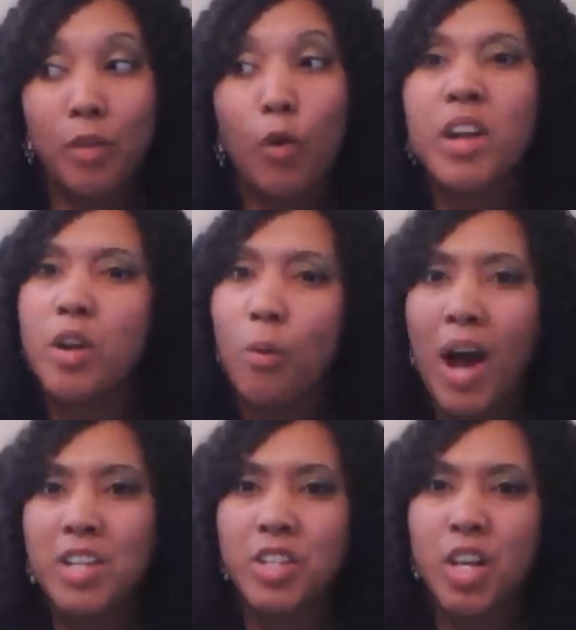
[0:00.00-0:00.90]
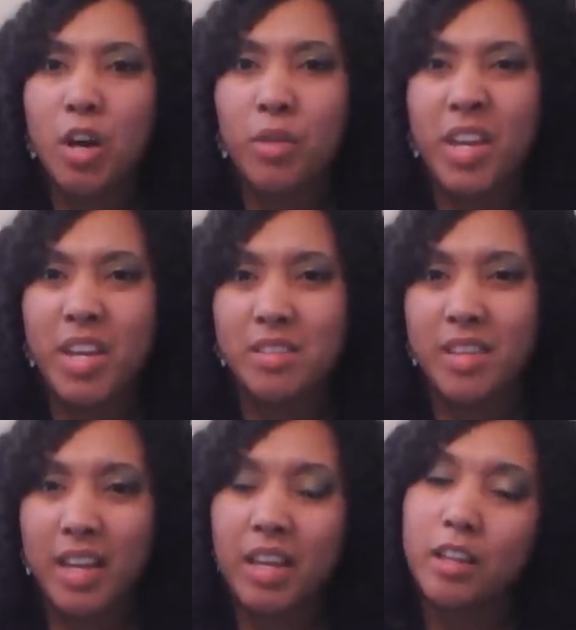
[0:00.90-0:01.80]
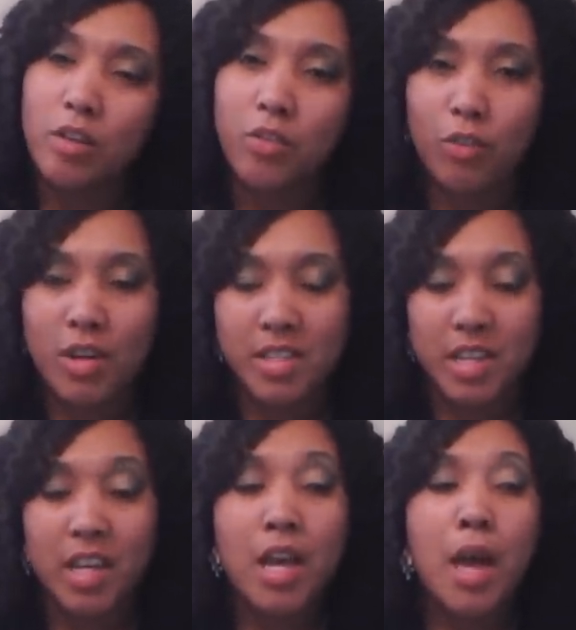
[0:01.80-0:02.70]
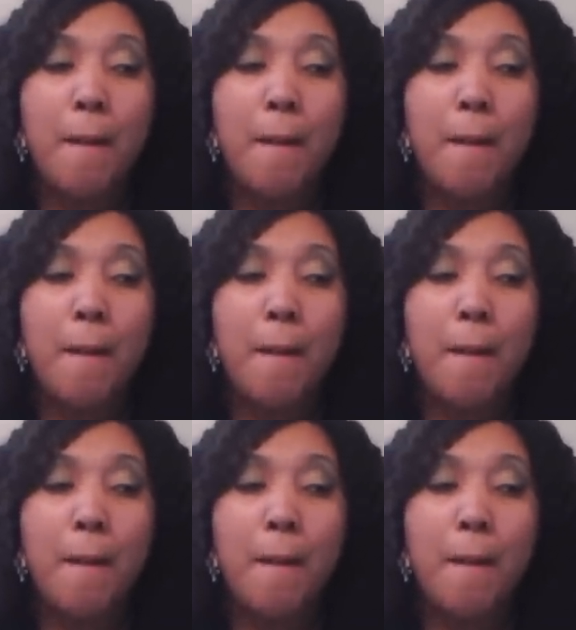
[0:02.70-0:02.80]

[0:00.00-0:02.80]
or in a wash and go, the ends kind of get a little frizzy.